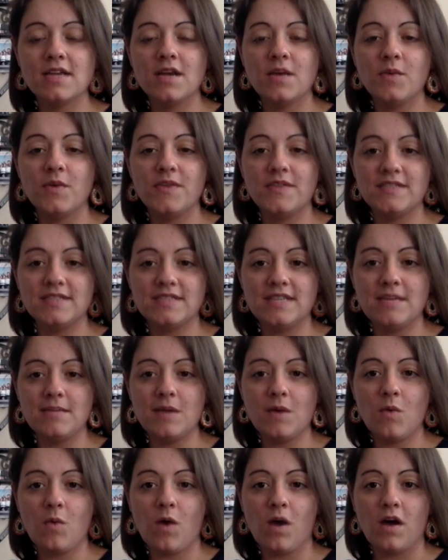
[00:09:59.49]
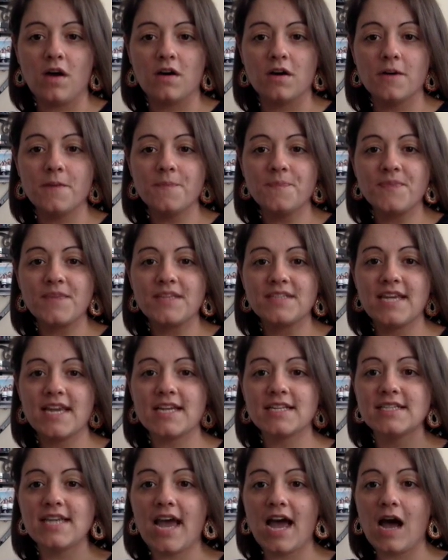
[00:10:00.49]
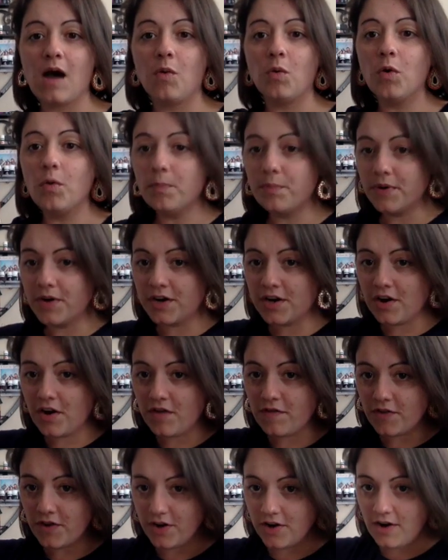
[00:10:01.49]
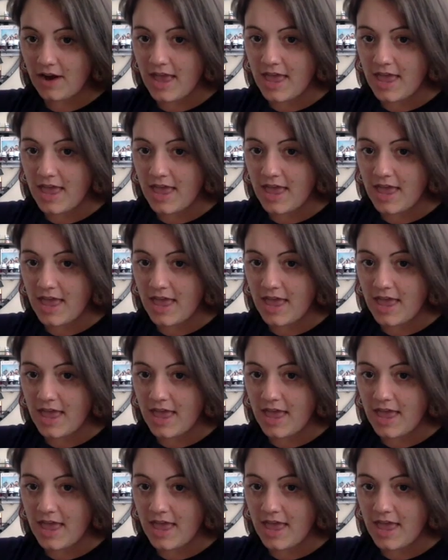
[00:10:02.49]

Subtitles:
with the steaming water. Take a towel, put it over your